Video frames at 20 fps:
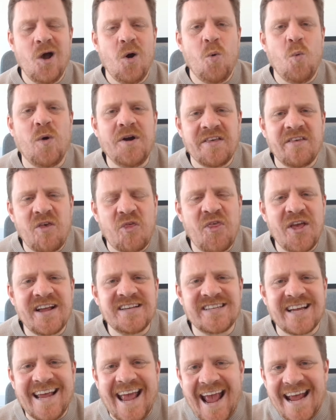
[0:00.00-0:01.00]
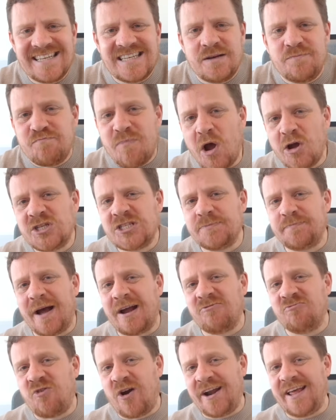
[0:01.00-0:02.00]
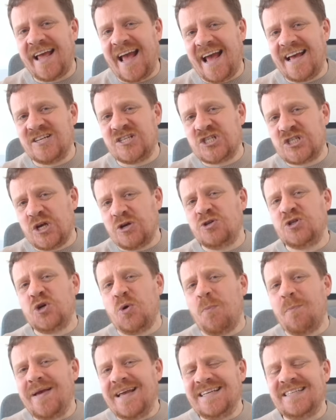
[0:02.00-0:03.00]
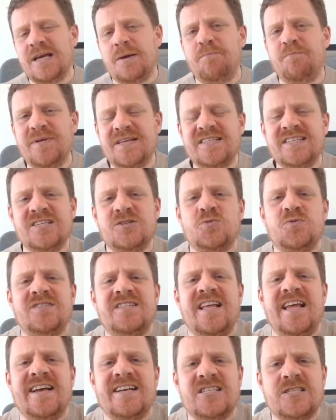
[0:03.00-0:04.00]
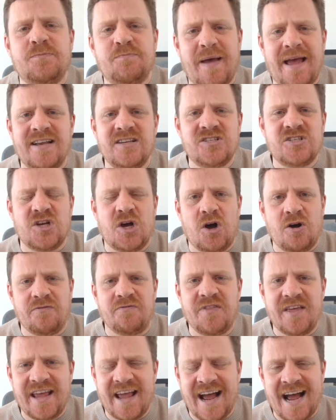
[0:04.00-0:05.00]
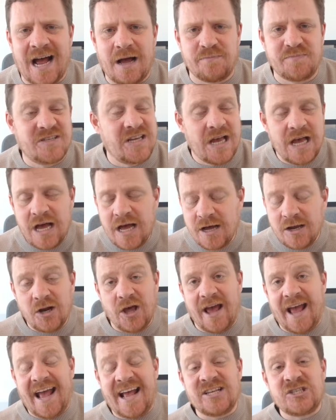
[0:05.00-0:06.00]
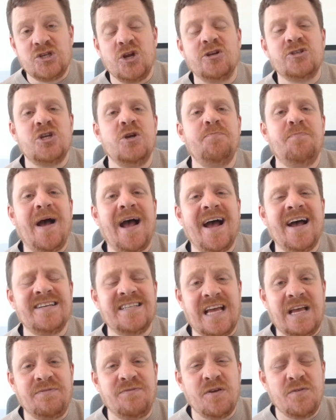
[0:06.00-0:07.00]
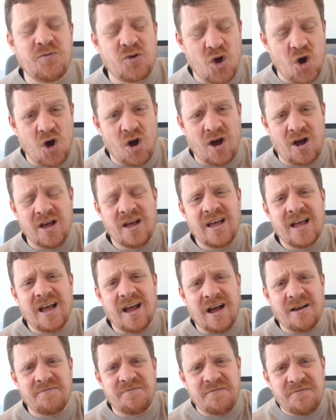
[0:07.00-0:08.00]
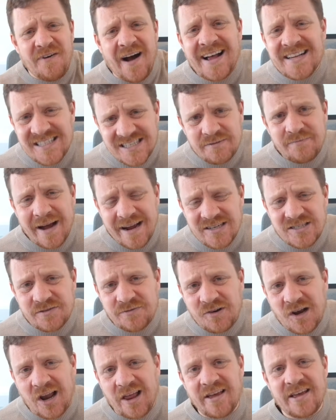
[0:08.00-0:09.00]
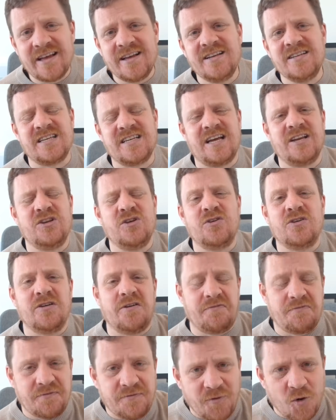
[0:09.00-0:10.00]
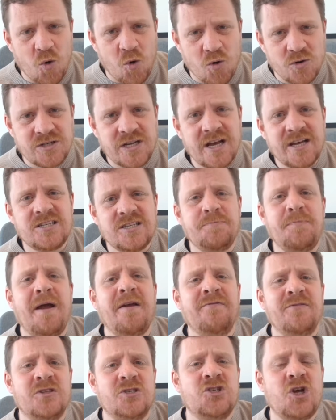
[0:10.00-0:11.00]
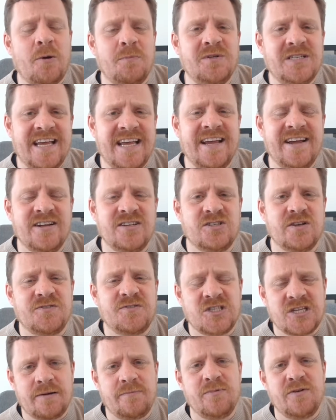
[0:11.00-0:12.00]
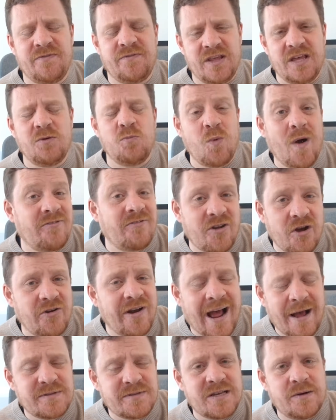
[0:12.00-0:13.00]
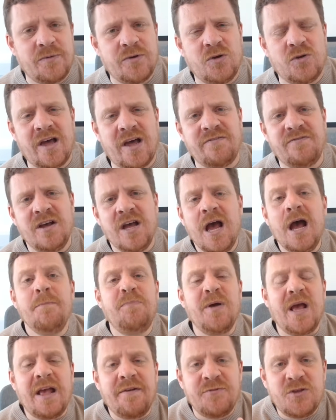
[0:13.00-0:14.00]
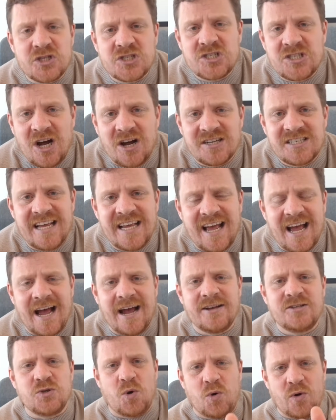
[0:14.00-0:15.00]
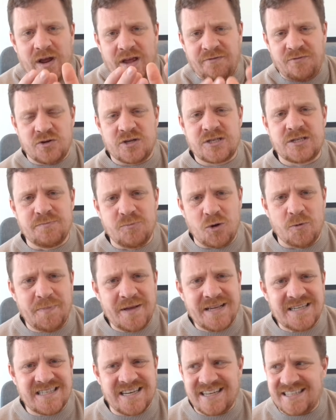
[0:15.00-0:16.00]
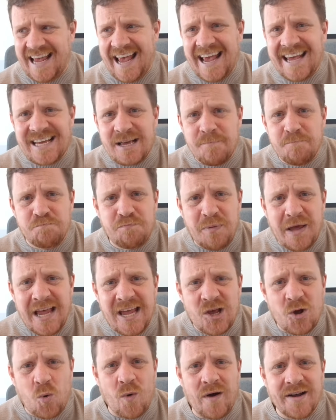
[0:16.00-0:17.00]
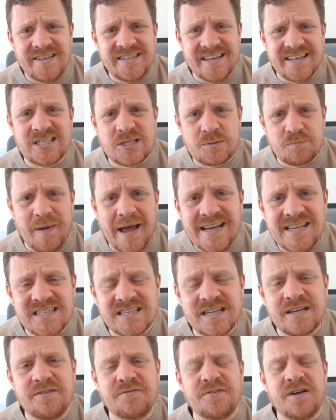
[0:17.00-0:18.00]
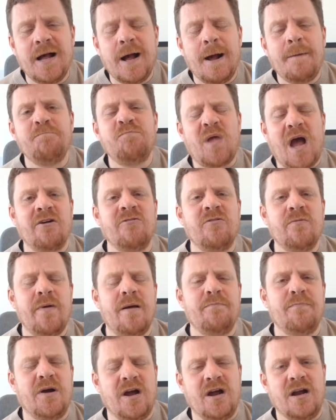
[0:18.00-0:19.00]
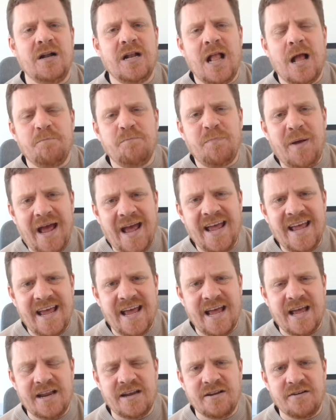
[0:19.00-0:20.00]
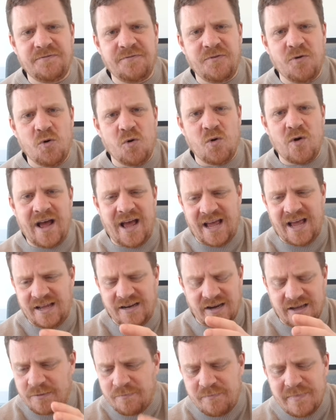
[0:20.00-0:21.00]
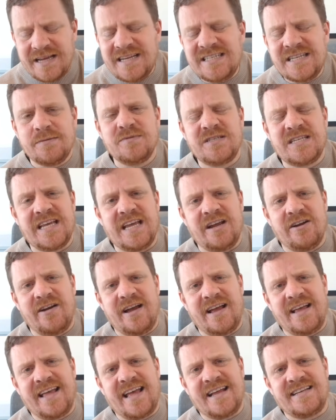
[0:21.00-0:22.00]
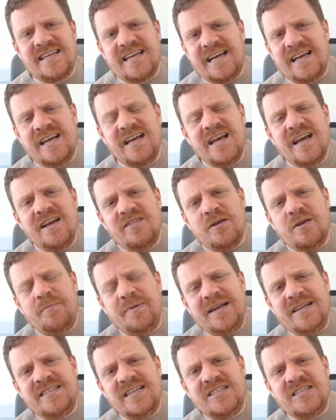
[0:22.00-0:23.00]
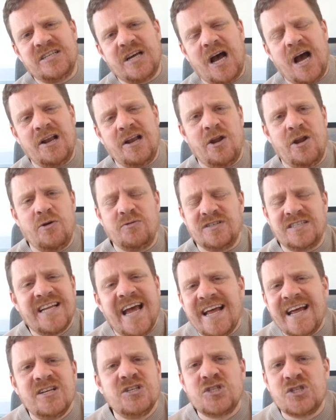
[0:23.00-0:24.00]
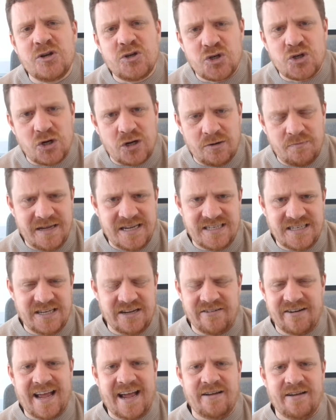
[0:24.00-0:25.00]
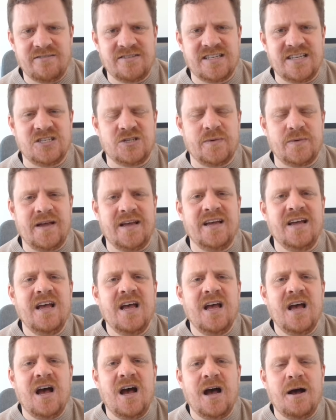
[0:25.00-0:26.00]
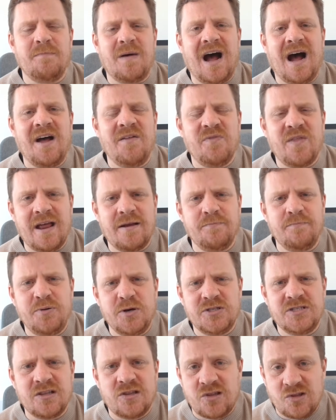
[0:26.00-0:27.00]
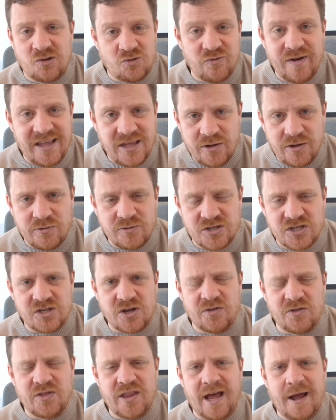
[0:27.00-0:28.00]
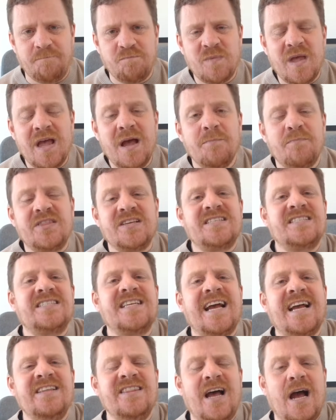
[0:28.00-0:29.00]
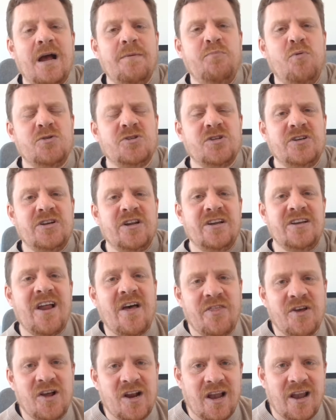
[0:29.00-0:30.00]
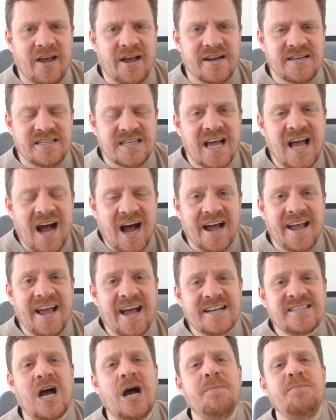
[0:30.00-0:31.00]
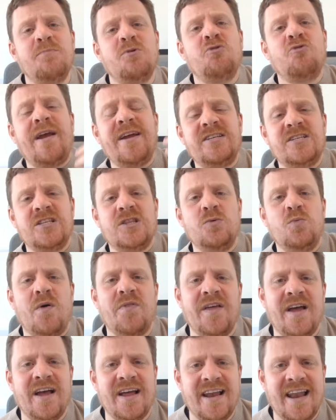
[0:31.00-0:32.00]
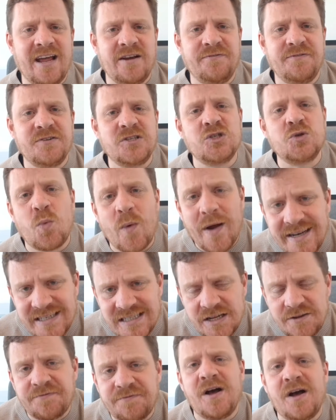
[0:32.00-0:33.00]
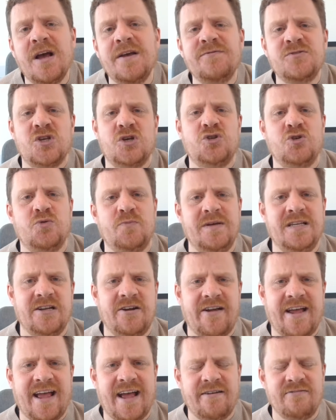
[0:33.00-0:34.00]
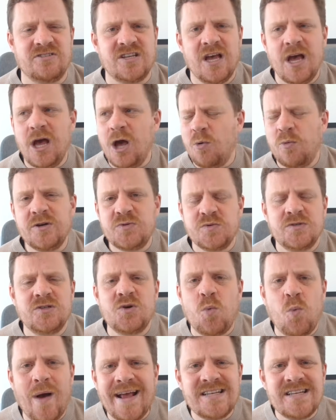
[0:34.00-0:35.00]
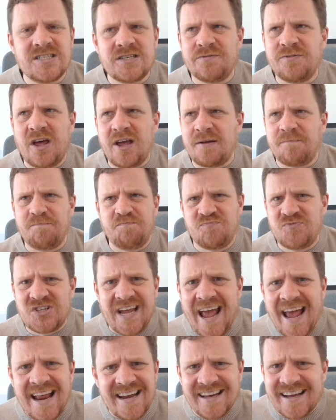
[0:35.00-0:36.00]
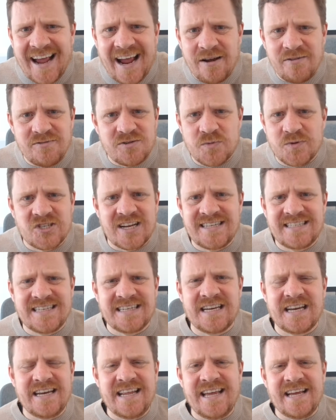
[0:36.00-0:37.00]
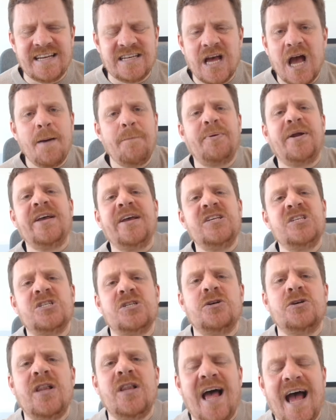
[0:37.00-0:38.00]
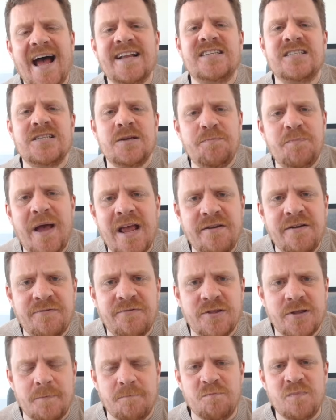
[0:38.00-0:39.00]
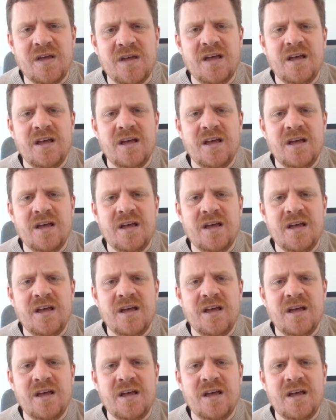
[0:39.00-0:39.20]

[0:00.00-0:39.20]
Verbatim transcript: One of the things I hated most about running a social media business was the expense of the apps. Look, it's not too bad if you've got a vast amount of clients and you can afford to pay for the top tiers of some of the well-known apps that we all love. But if you're starting out or if you're a small business, it can be quite expensive. I remember paying for a like a medium tier and getting the ability to load ten social media accounts into it um, and then putting three users on there. But the second that I bought on another client, I had to upgrade to the one that allowed for twenty-five social media accounts, which was a waste of like ten accounts, which I didn't need, but I still had to pay for them.